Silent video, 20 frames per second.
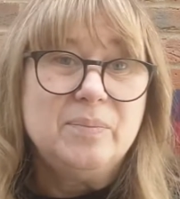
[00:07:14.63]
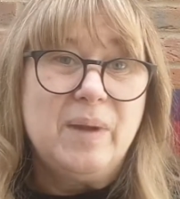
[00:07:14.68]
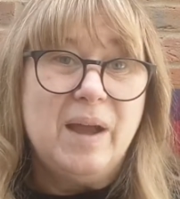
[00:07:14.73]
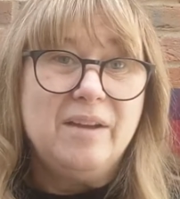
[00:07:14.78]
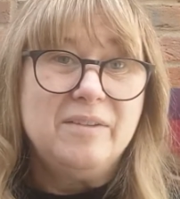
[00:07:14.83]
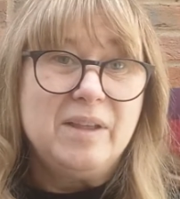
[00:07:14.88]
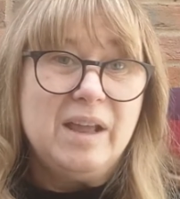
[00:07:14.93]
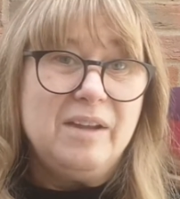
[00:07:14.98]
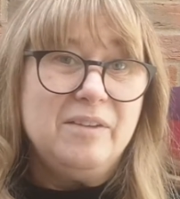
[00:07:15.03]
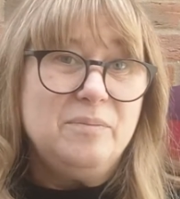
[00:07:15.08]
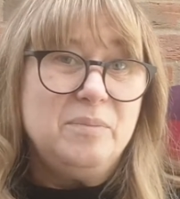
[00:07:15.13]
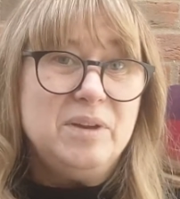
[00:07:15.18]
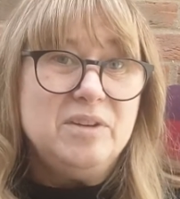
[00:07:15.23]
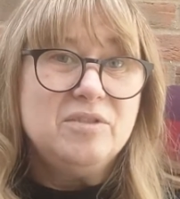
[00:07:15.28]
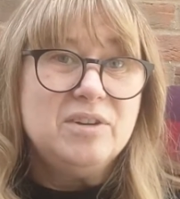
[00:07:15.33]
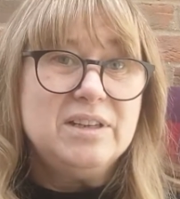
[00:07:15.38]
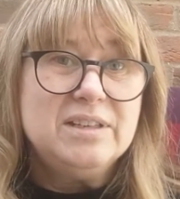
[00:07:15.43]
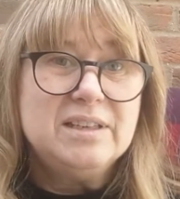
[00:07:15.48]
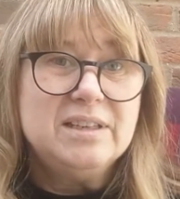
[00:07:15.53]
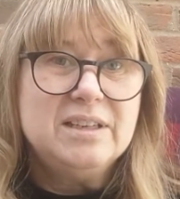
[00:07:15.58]
I've been
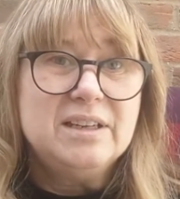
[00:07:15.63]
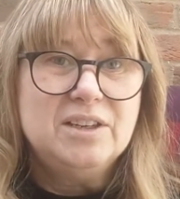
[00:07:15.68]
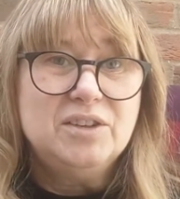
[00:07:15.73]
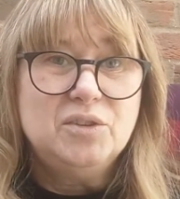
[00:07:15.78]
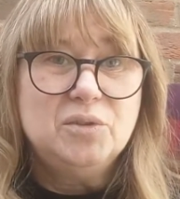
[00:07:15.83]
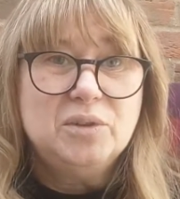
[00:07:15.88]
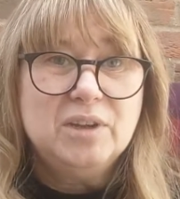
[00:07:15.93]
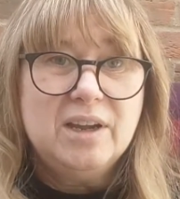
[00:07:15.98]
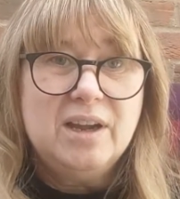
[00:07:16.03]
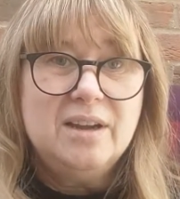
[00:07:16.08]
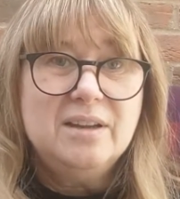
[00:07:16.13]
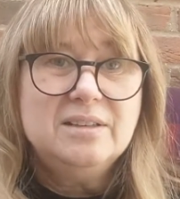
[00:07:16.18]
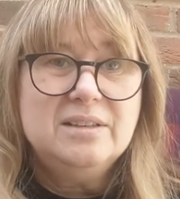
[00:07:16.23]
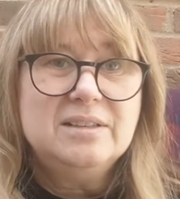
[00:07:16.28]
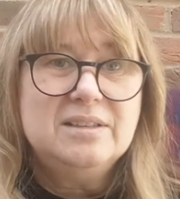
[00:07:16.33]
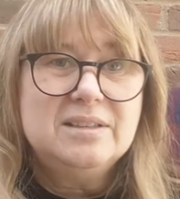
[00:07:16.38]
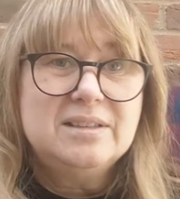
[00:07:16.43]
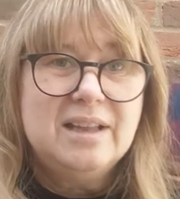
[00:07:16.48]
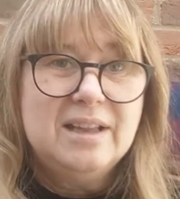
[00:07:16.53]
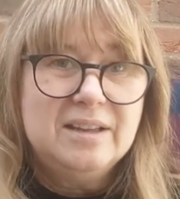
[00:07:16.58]
recently to the
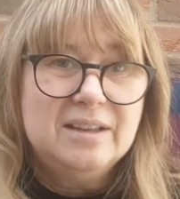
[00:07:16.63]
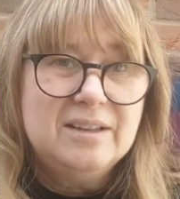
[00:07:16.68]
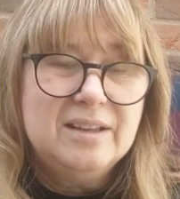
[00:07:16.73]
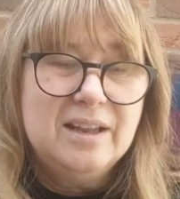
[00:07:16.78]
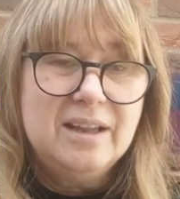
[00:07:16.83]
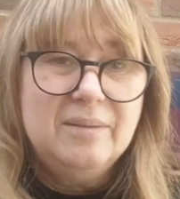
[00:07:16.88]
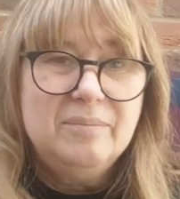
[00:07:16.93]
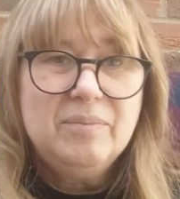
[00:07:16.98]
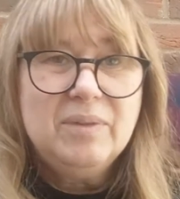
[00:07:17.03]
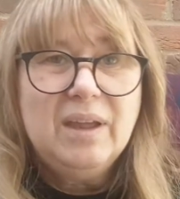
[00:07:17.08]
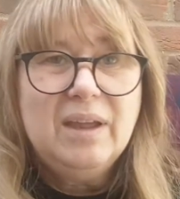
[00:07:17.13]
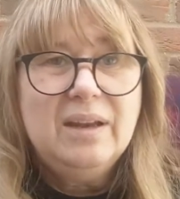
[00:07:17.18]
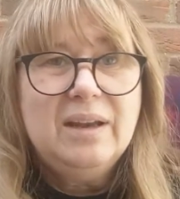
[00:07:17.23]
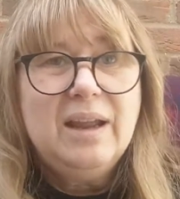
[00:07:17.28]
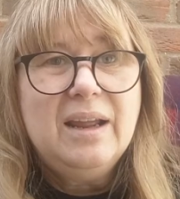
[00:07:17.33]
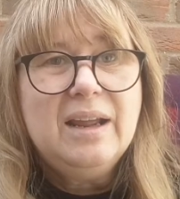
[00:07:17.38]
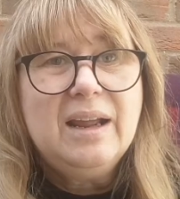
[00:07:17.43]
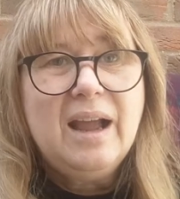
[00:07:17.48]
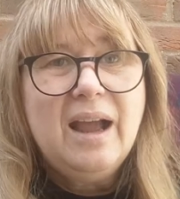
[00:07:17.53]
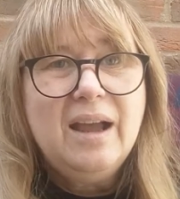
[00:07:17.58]
garden center, and
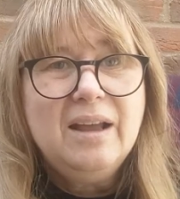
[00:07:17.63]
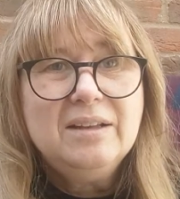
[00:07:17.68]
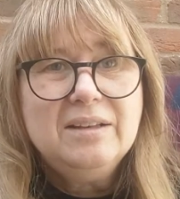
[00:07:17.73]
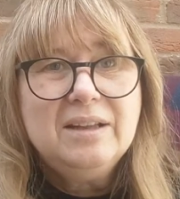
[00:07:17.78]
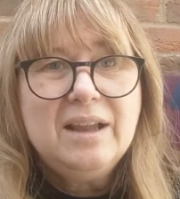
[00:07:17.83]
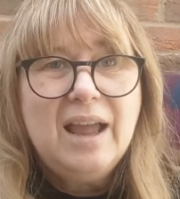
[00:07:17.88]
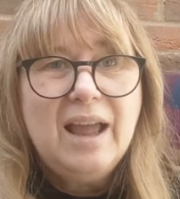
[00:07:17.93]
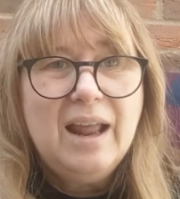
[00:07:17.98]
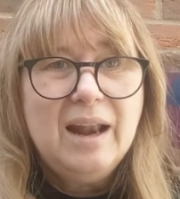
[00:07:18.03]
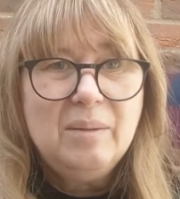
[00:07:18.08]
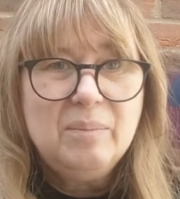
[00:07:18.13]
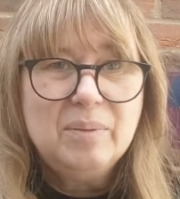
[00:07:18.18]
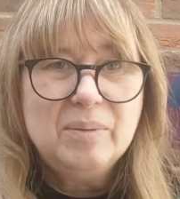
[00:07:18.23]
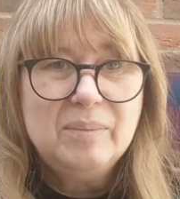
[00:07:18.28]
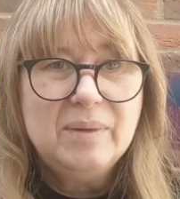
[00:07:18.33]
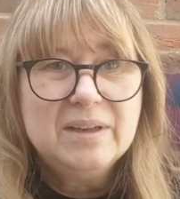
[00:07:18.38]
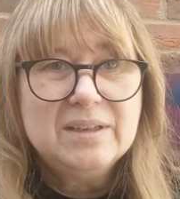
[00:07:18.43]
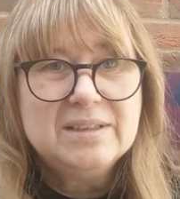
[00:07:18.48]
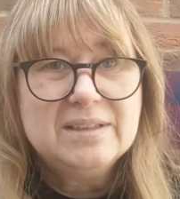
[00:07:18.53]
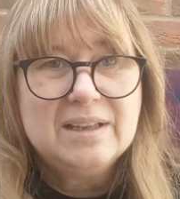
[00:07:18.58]
I can't help
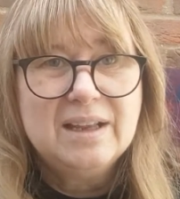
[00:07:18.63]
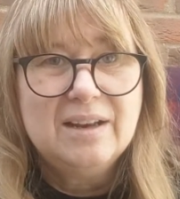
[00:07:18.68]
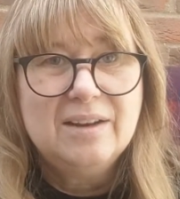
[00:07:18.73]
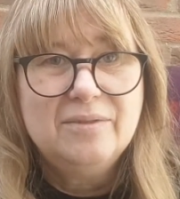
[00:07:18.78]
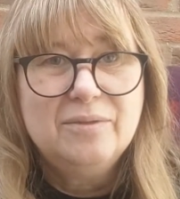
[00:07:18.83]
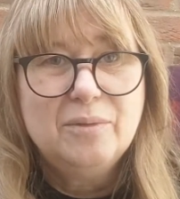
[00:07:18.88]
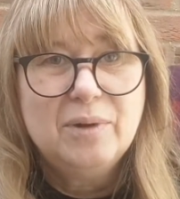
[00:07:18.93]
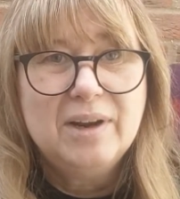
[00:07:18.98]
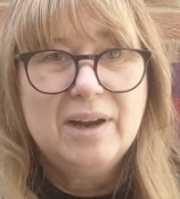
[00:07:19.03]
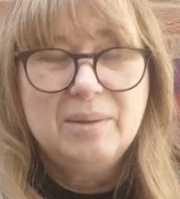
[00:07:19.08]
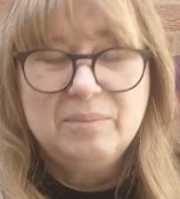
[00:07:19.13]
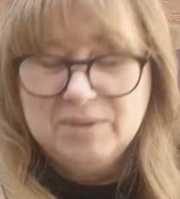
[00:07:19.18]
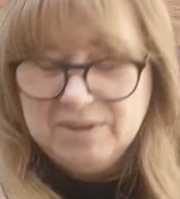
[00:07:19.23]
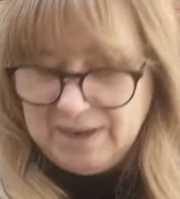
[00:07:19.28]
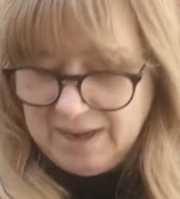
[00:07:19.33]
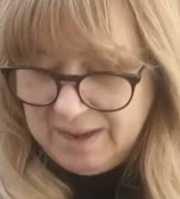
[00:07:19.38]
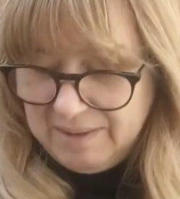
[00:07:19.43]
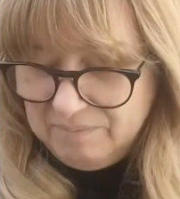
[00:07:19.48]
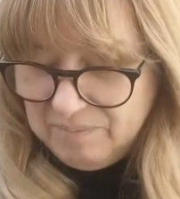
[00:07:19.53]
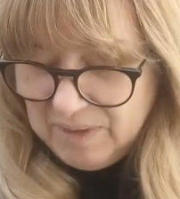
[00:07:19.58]
myself when I'm
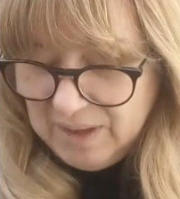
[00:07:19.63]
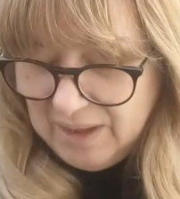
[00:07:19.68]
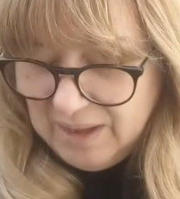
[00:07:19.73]
there.